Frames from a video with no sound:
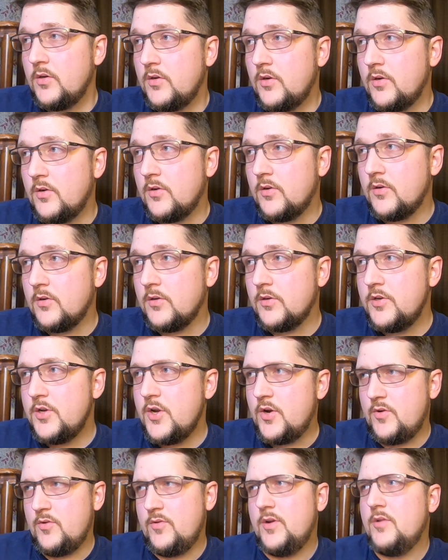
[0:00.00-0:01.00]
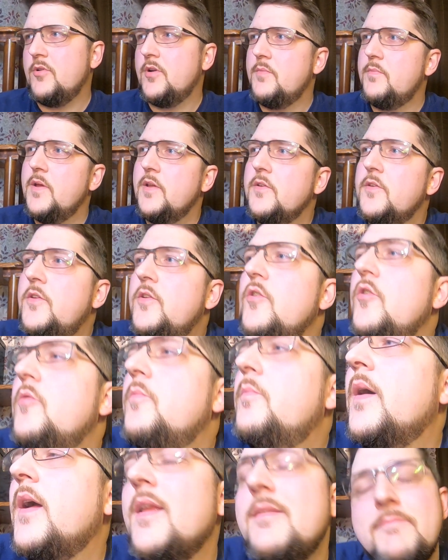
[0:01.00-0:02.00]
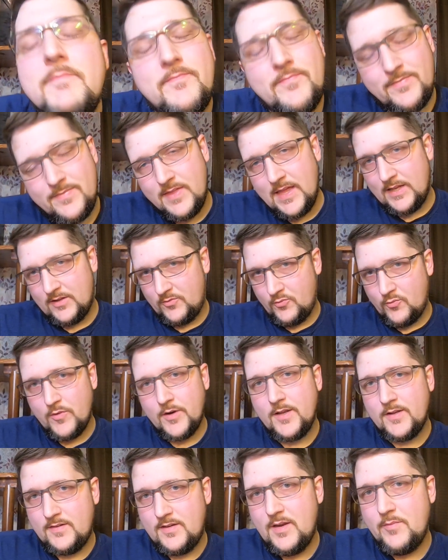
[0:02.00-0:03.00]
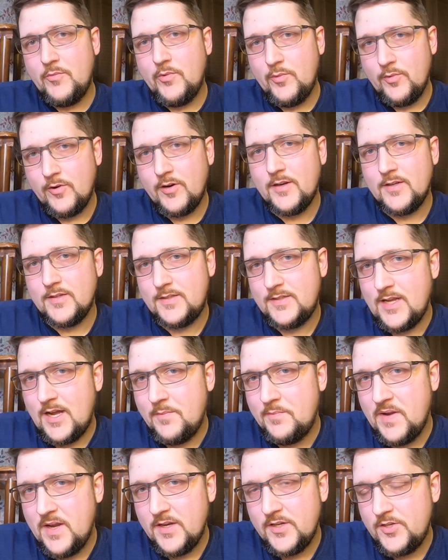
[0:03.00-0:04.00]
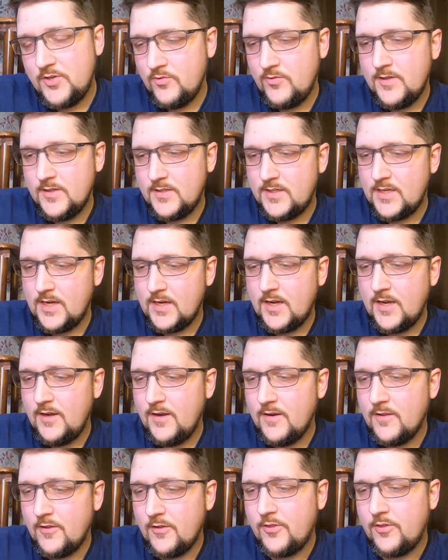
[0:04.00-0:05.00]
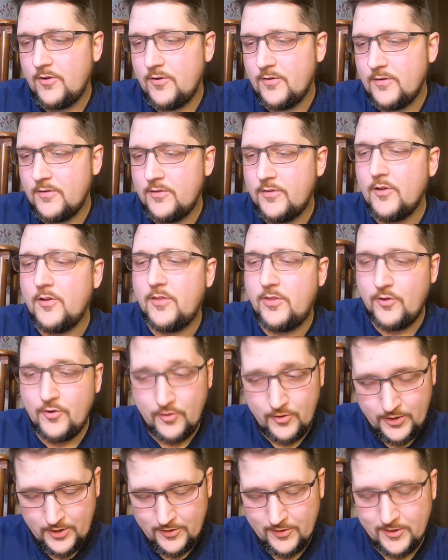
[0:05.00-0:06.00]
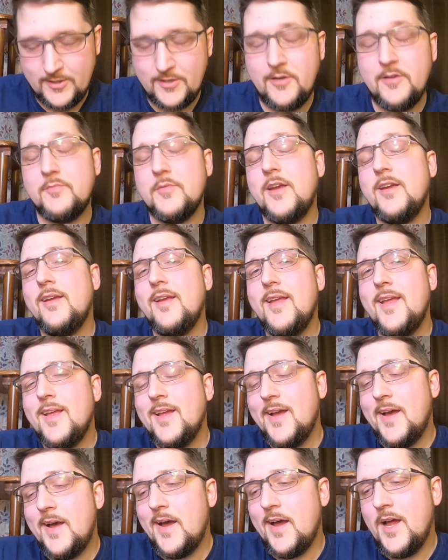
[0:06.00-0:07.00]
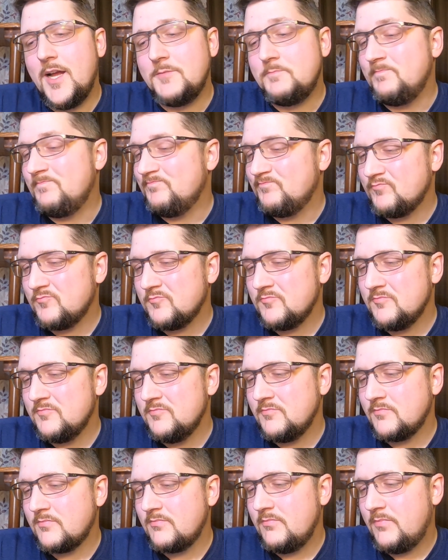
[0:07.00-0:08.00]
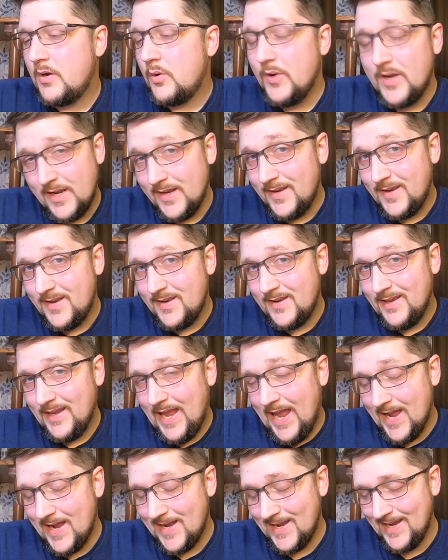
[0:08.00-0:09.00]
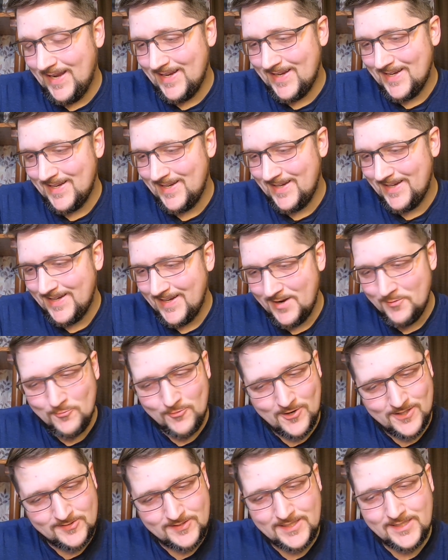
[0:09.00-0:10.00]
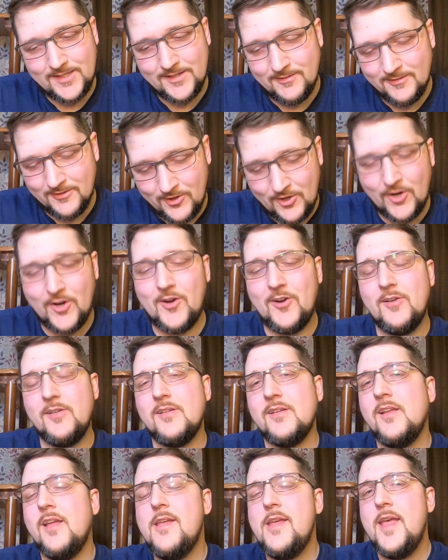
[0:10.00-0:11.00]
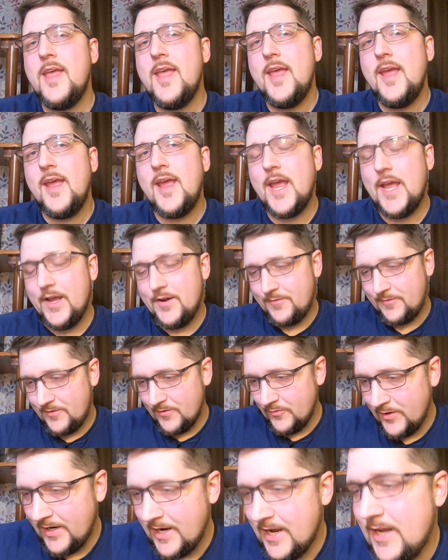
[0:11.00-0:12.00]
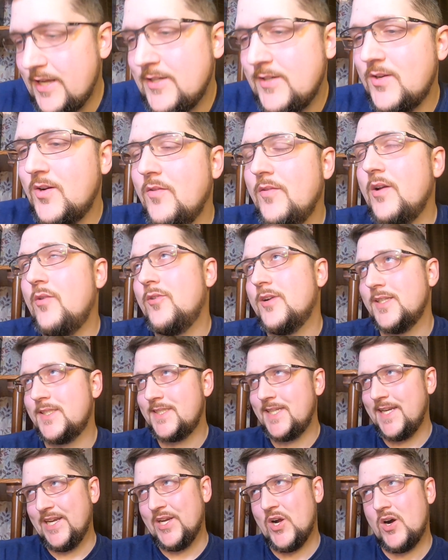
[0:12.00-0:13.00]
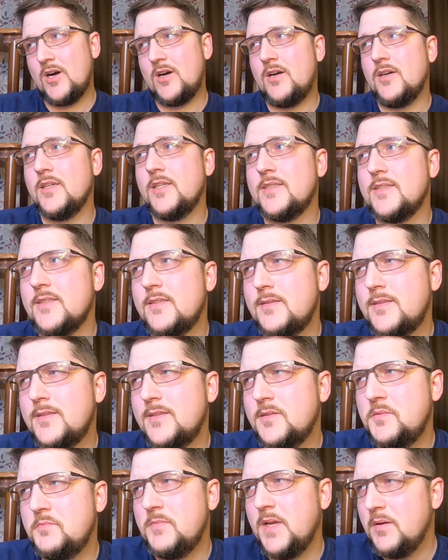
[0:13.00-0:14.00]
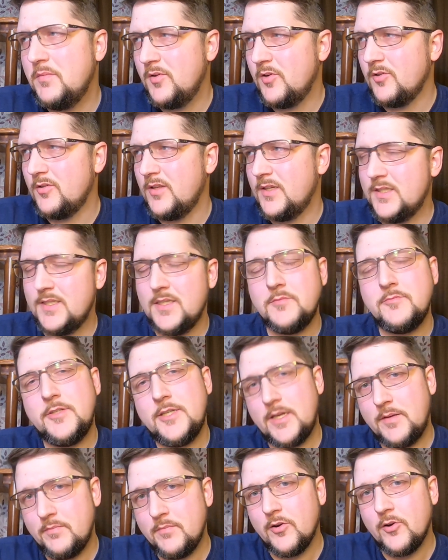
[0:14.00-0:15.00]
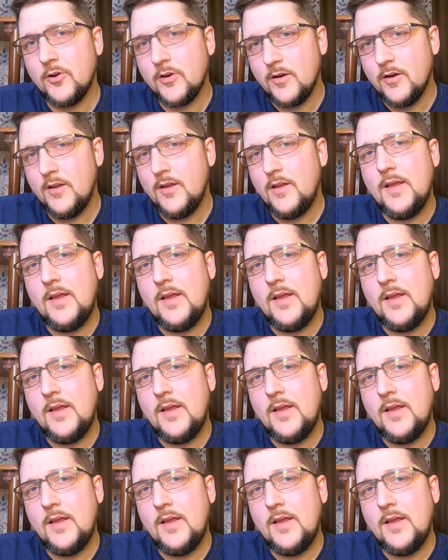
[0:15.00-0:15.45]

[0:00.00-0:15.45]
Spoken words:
Or no, it would have been 2, but that's what it seemed we were gonna stop at. 2 the third year, excuse me. But we didn't. It wasn't long after we got Jovi, I want to say in August, maybe early September,